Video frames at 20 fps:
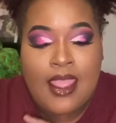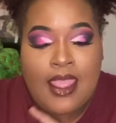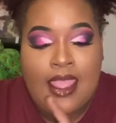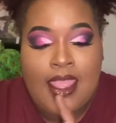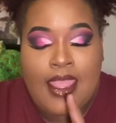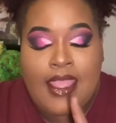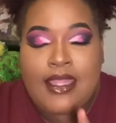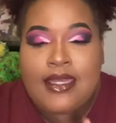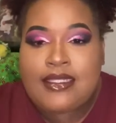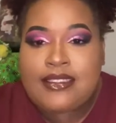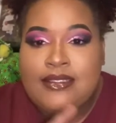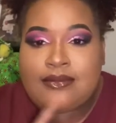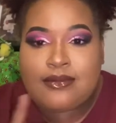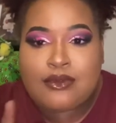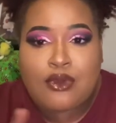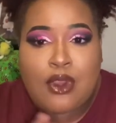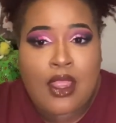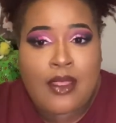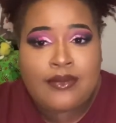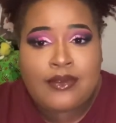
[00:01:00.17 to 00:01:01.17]
and
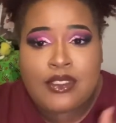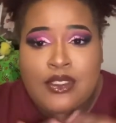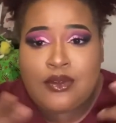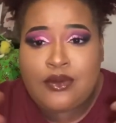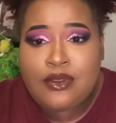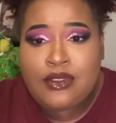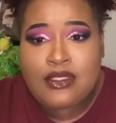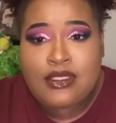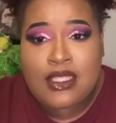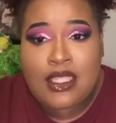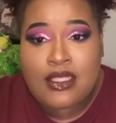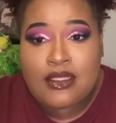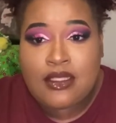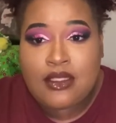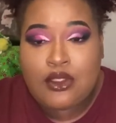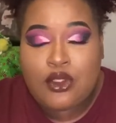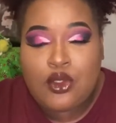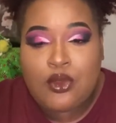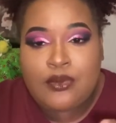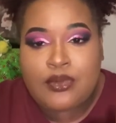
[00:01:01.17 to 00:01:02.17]
subscribe so you can stay in the
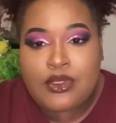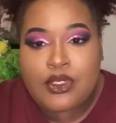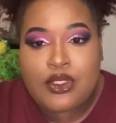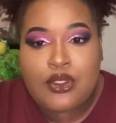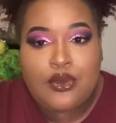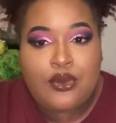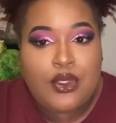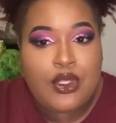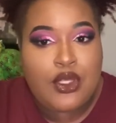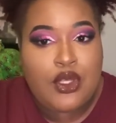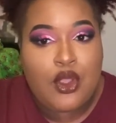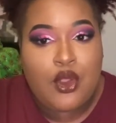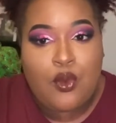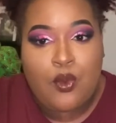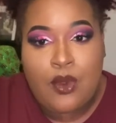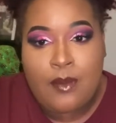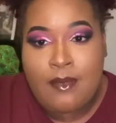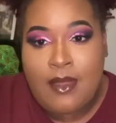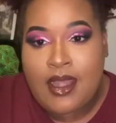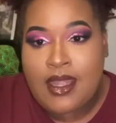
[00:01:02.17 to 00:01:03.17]
loop so you can know
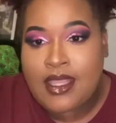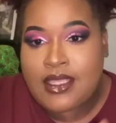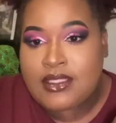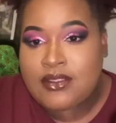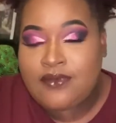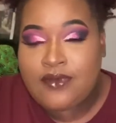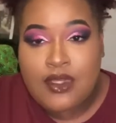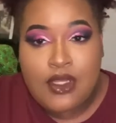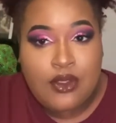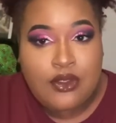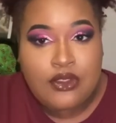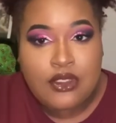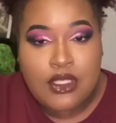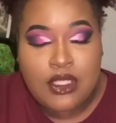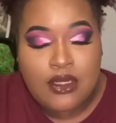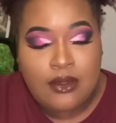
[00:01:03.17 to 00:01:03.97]
when my next videos are going to